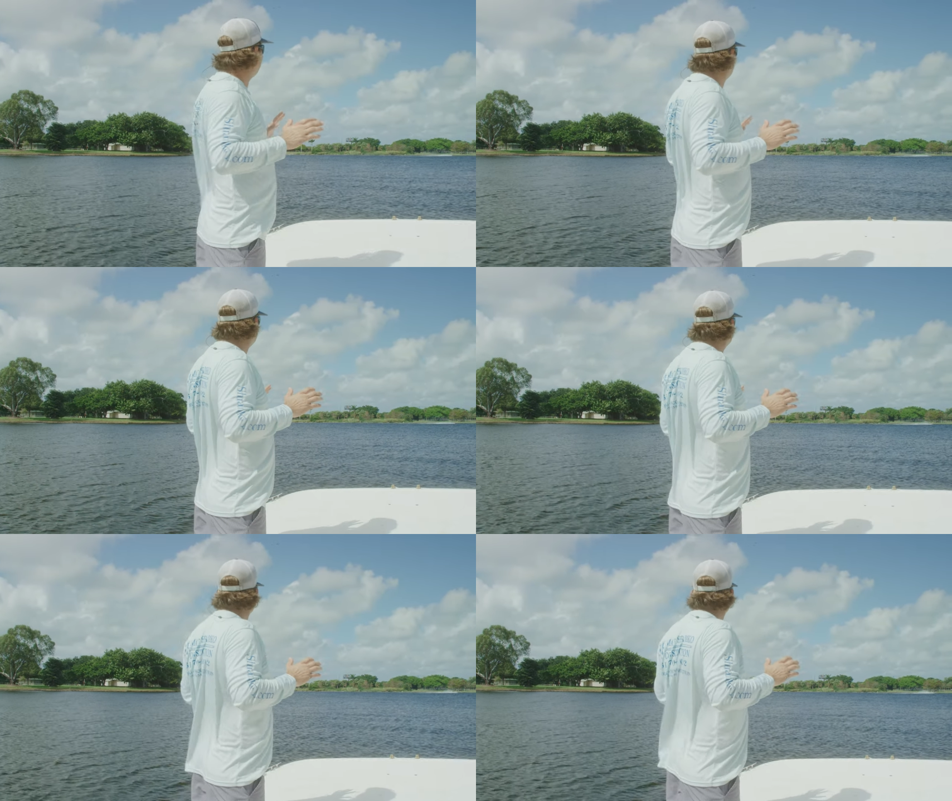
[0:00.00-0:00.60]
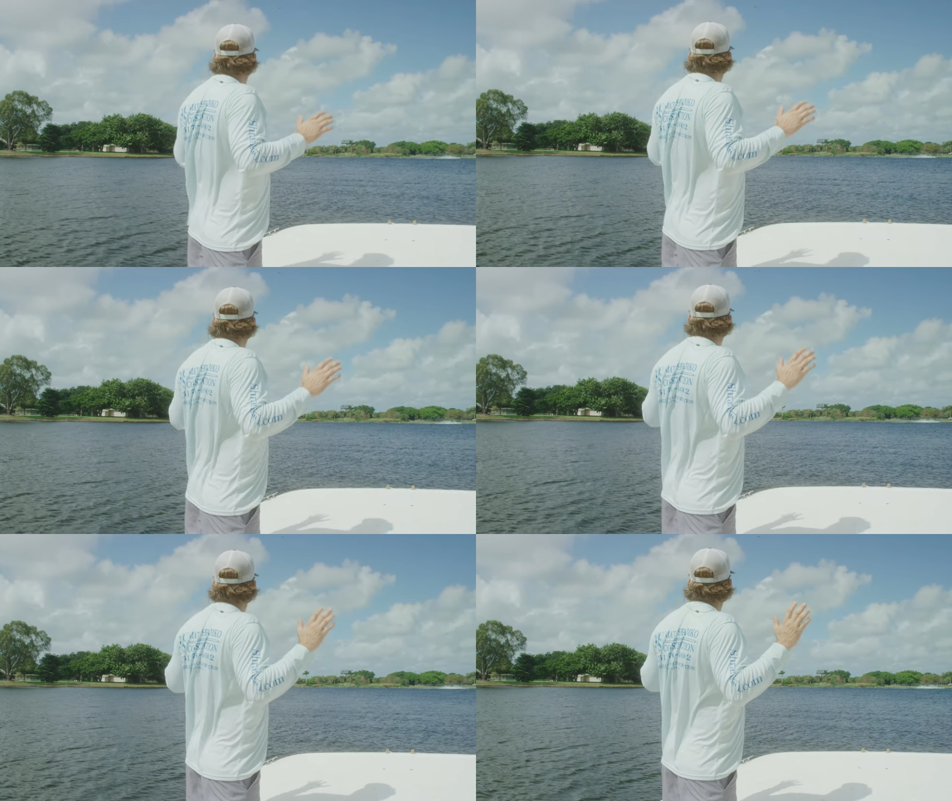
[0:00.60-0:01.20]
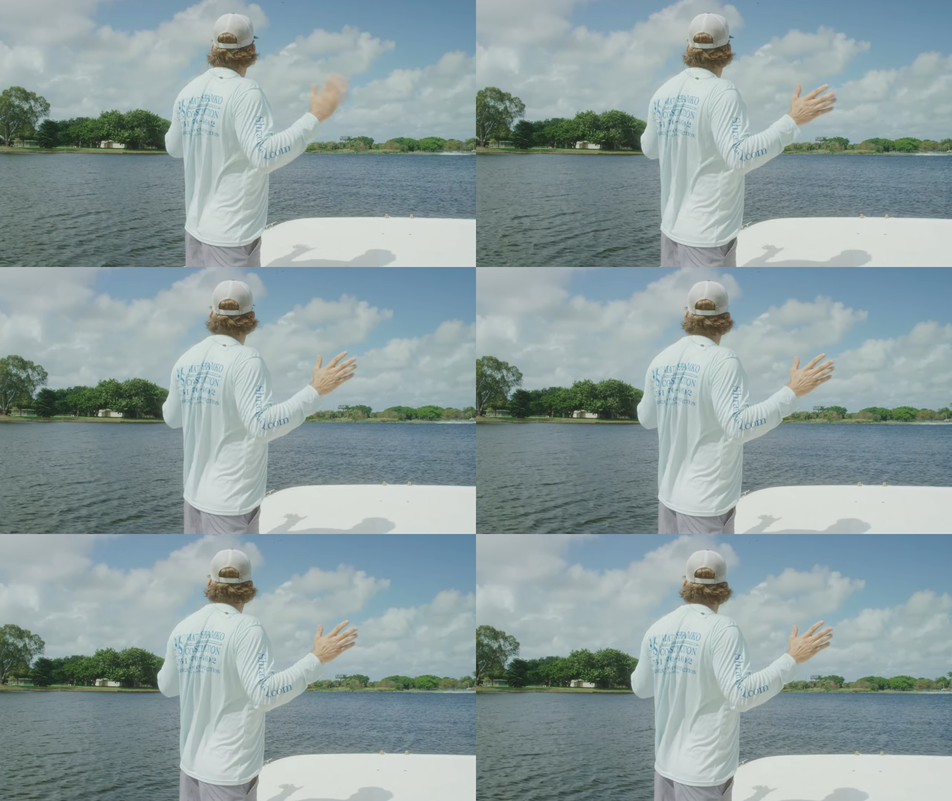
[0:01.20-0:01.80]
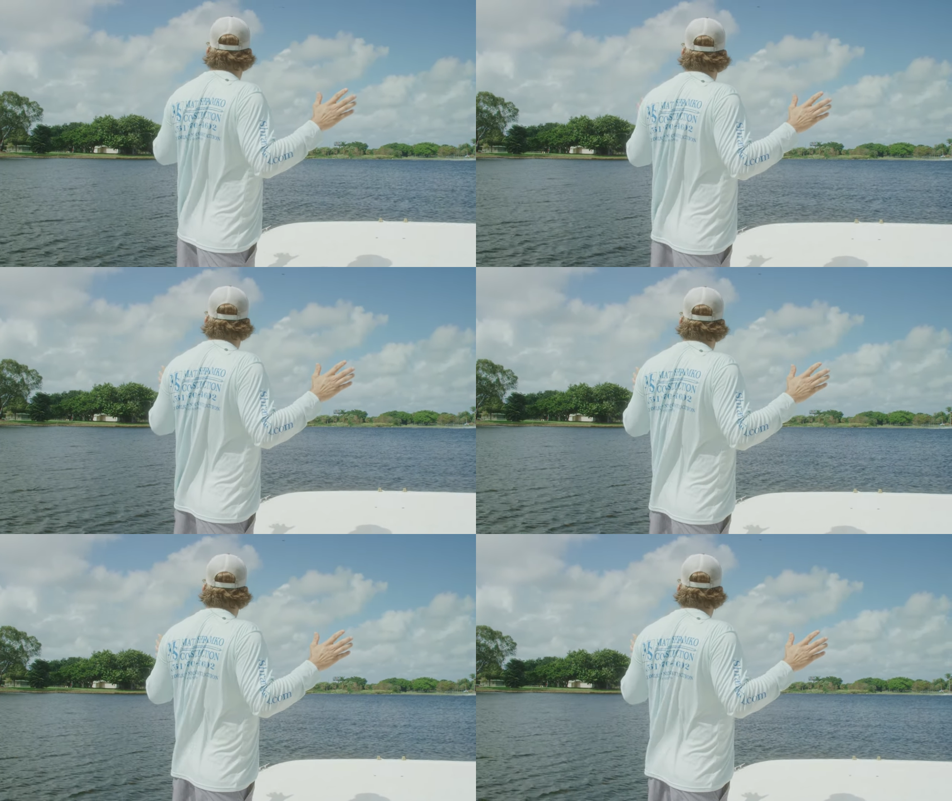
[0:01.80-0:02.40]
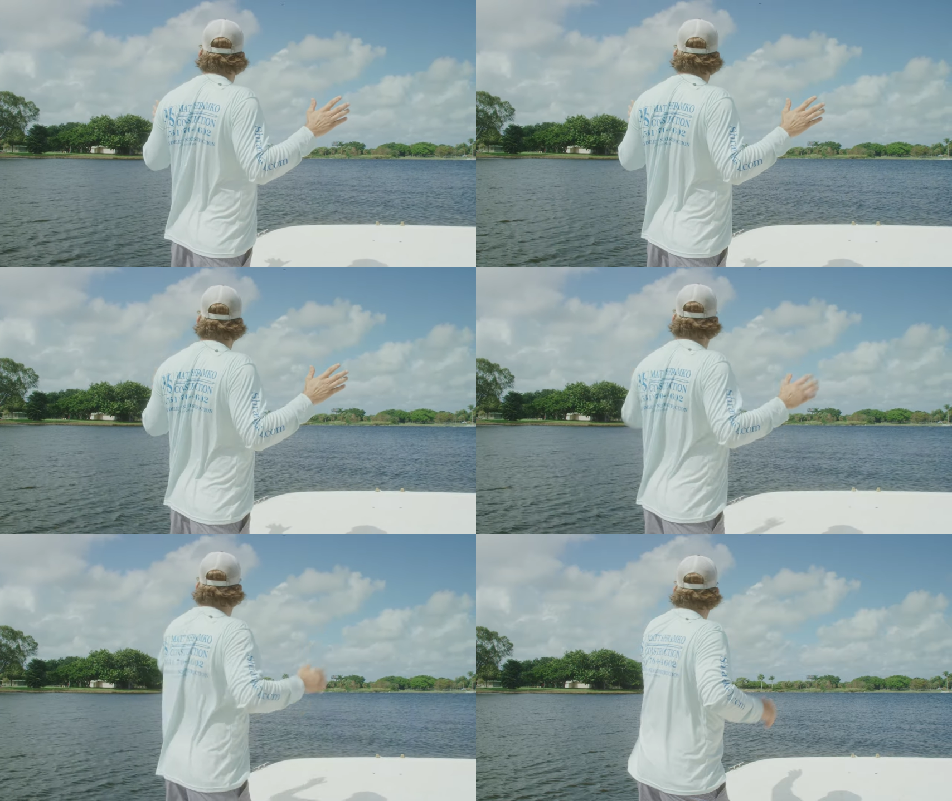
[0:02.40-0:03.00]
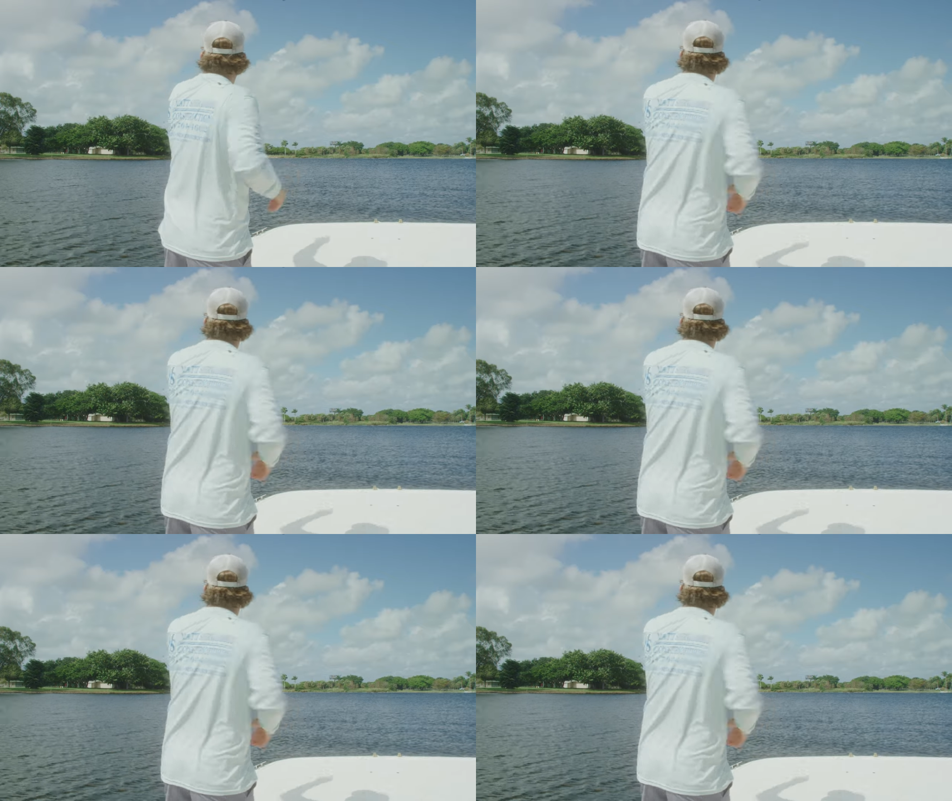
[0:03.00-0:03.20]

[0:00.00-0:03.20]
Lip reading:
Nobody's mouth can be seen.